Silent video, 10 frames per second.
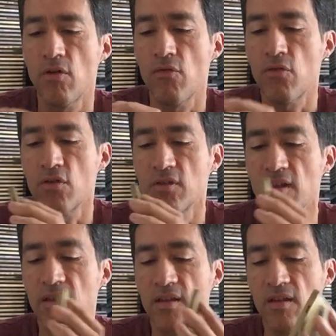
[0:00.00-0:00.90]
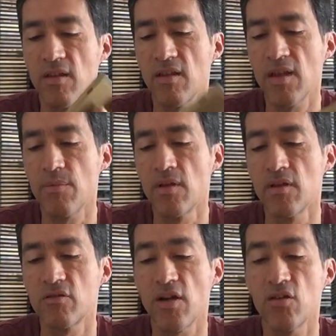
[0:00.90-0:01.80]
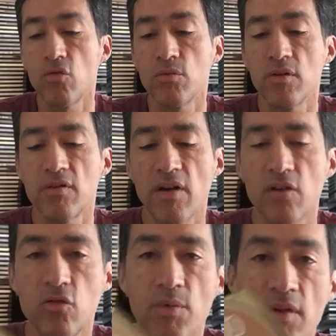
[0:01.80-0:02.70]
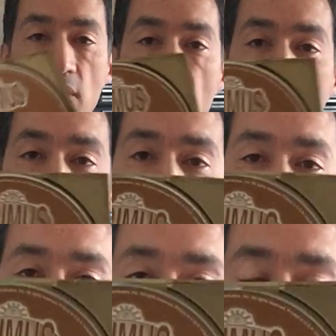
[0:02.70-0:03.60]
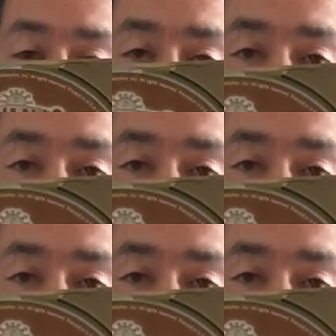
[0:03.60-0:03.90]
Of course, they're trying to be a fun band.